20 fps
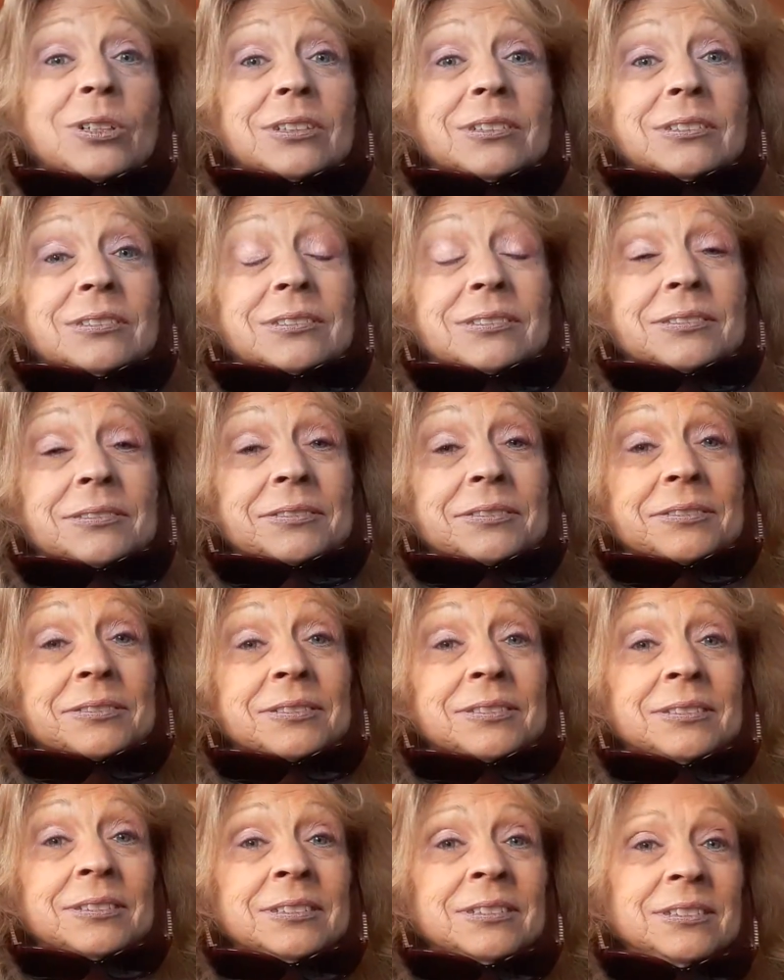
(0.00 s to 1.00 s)
well,
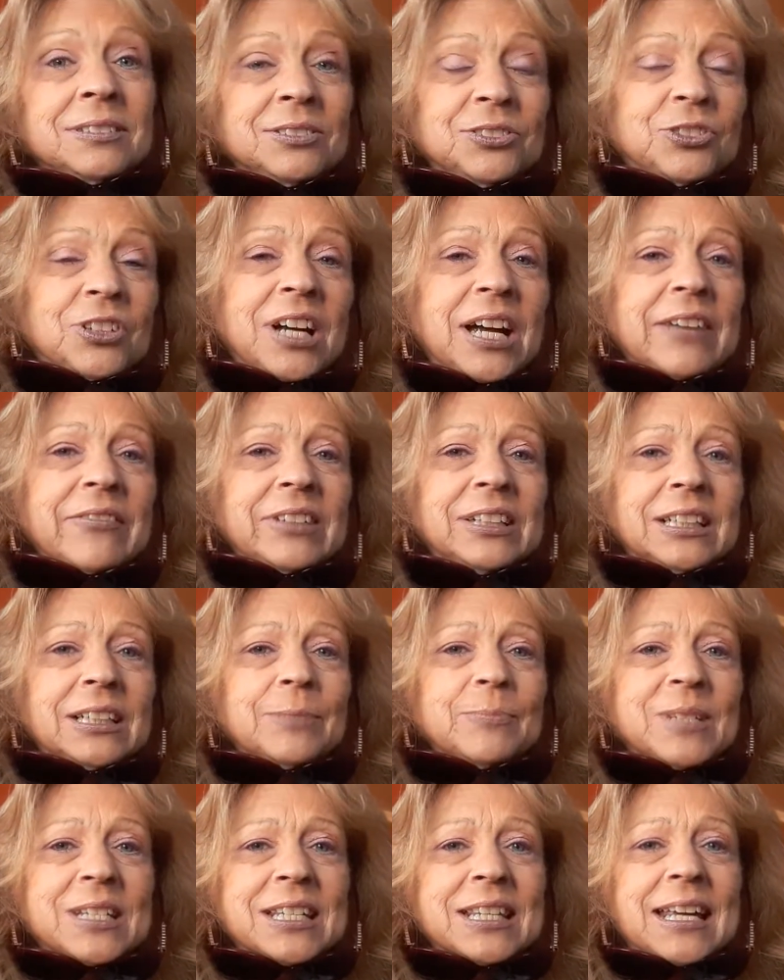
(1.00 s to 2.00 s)
I, have been trying driving
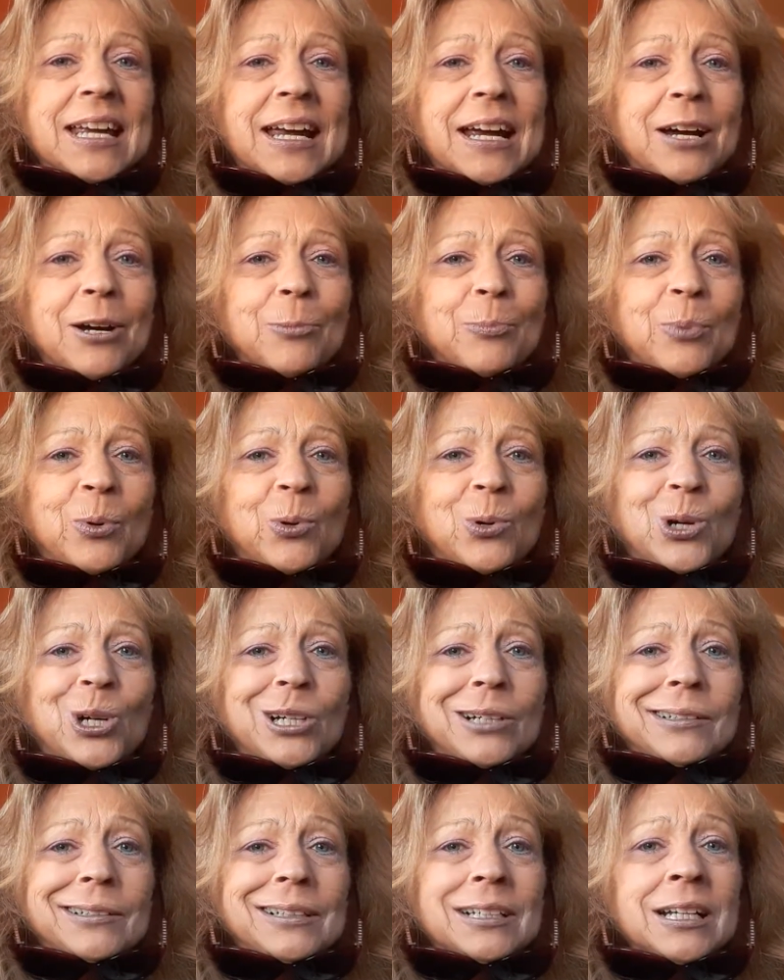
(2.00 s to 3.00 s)
up to, to the
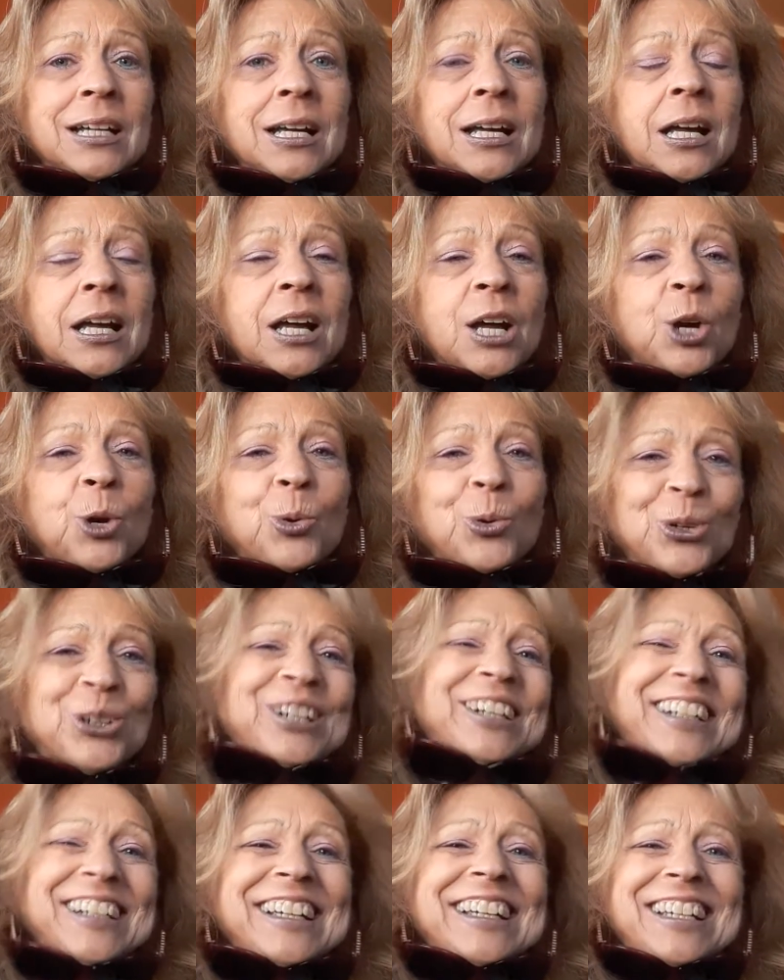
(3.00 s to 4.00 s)
airport. To We're
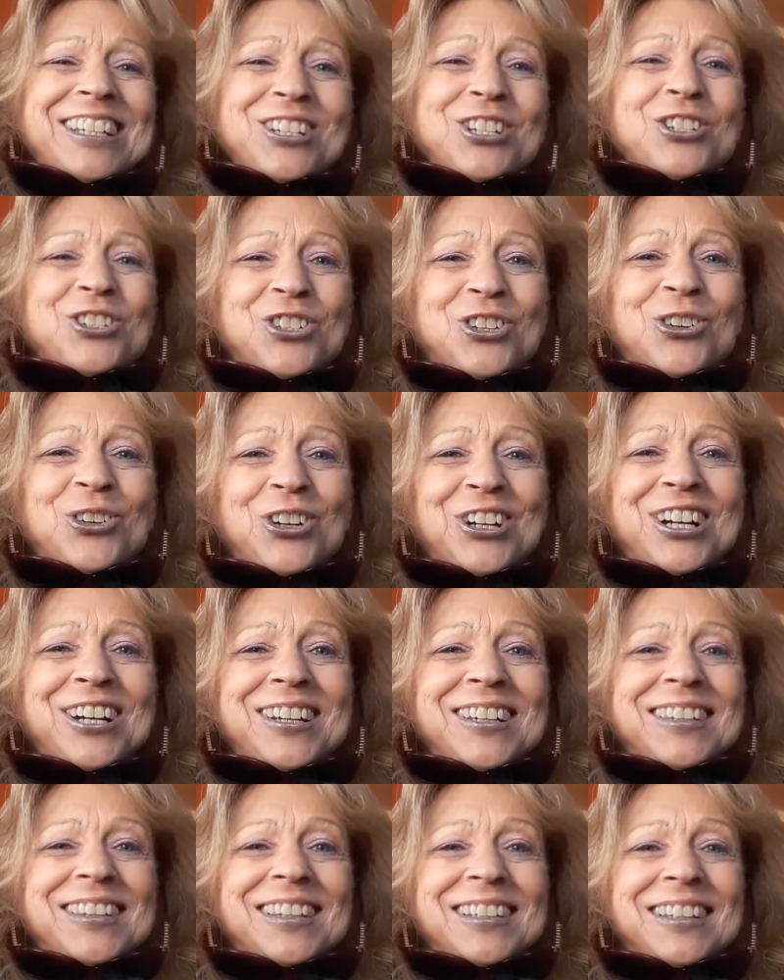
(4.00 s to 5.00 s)
going to enjoy
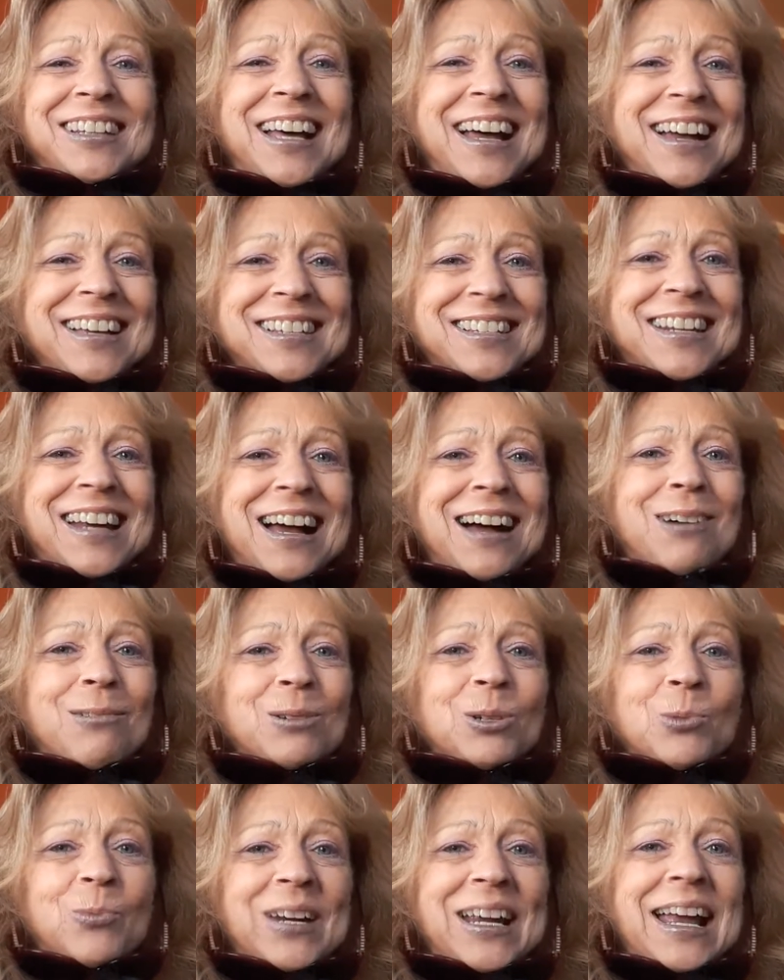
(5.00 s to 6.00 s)
okay. the last
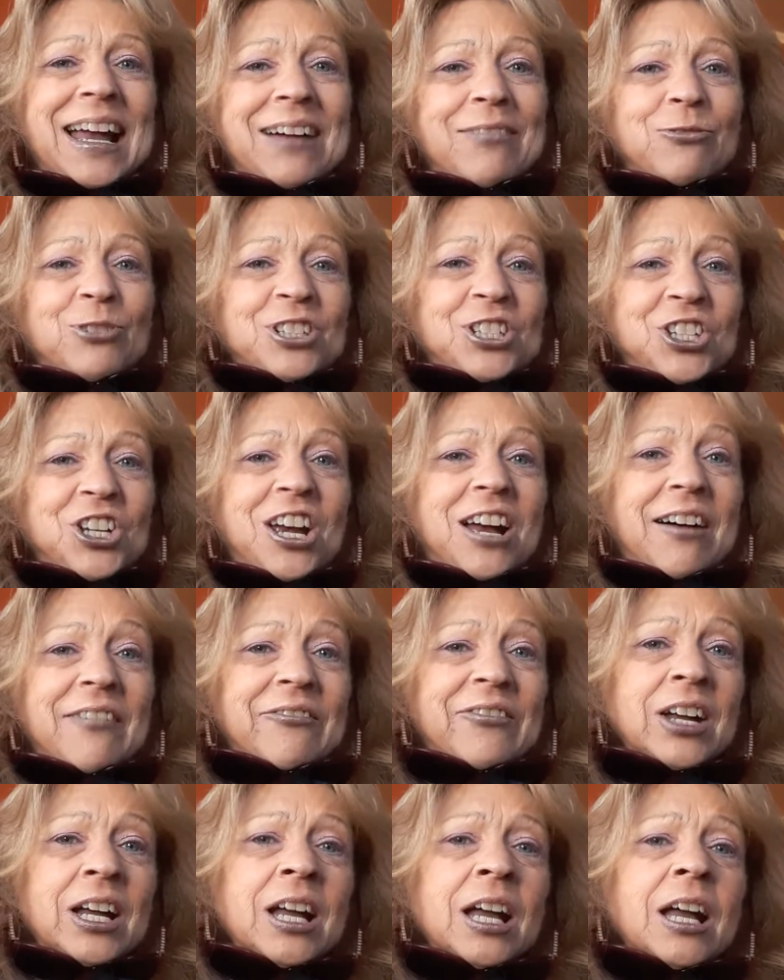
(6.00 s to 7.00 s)
hour we have with
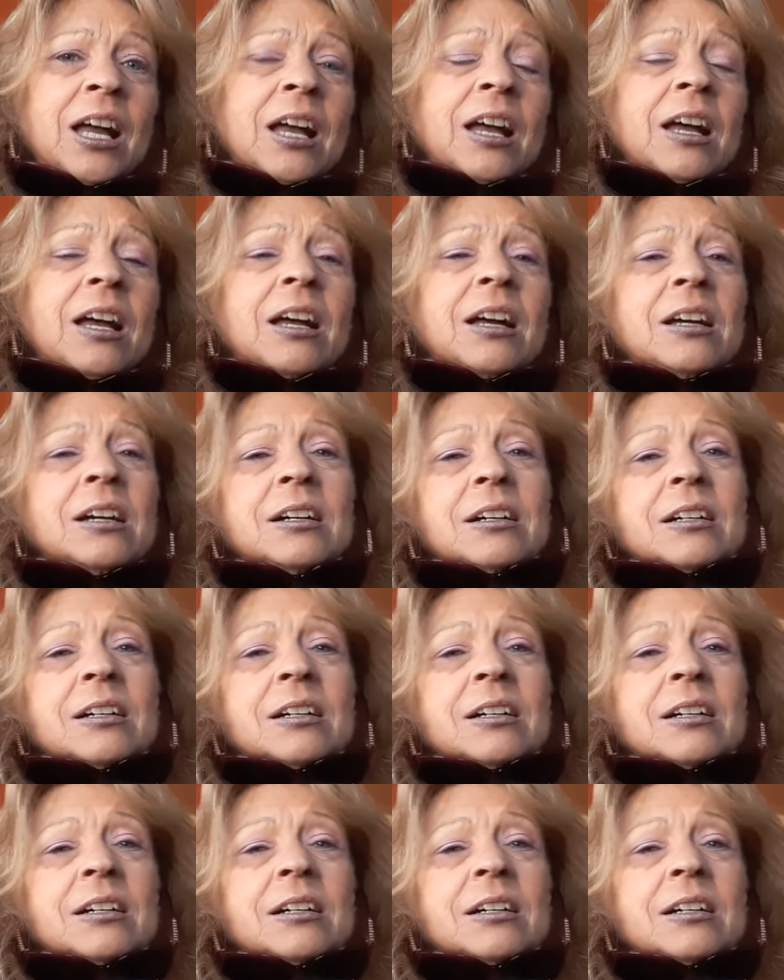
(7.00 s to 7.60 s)
you. Okay.